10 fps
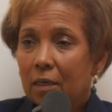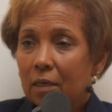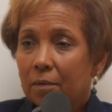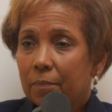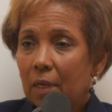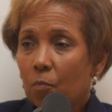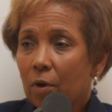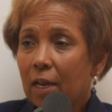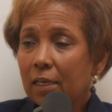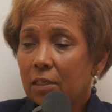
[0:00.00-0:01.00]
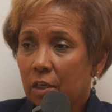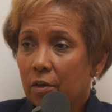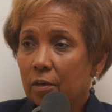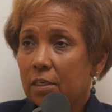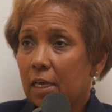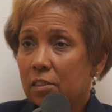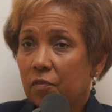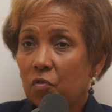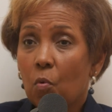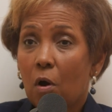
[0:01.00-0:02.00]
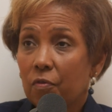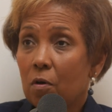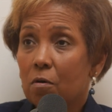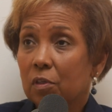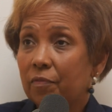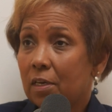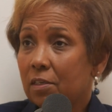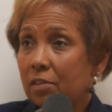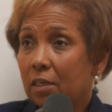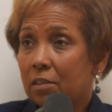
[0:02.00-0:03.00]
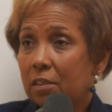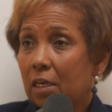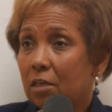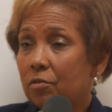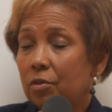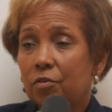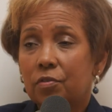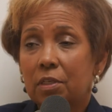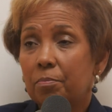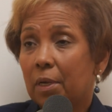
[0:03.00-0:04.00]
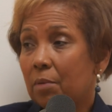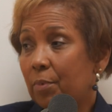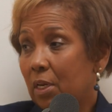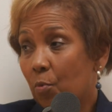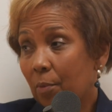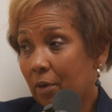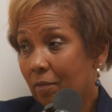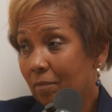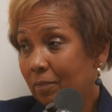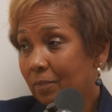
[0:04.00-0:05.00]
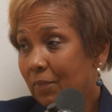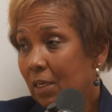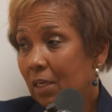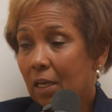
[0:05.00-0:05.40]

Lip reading: And what I can tell you today is if you walk the halls of NSA today, you see many, many women.